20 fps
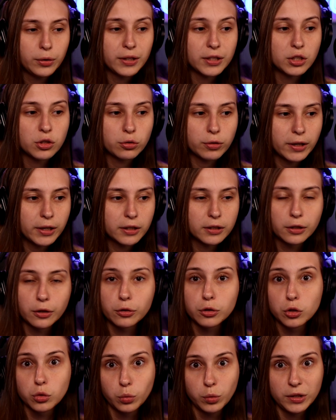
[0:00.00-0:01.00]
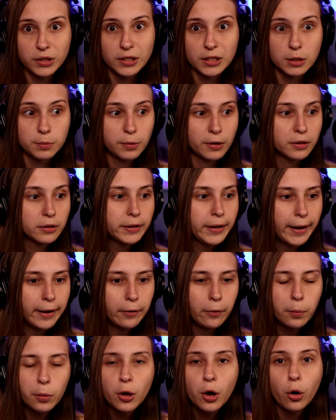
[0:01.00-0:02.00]
you can trigger those with this button
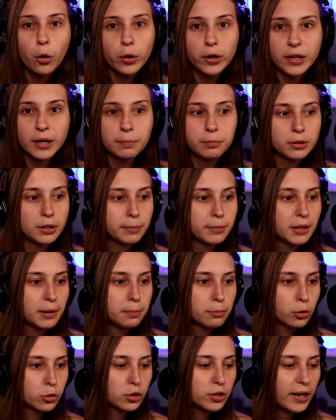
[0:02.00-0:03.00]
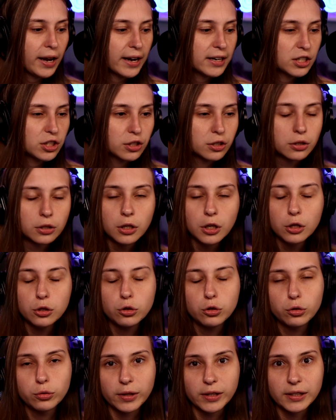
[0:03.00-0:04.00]
now, or you can put them in a multi-action
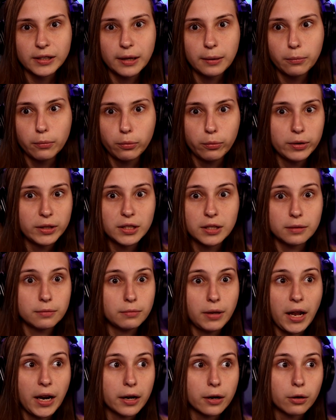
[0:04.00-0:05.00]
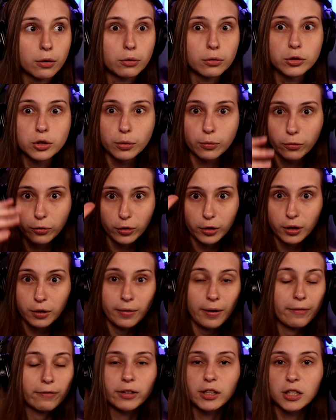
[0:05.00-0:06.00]
to trigger them with, I don't know, some funny
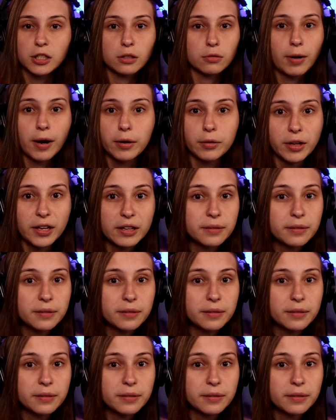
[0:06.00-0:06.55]
graphics around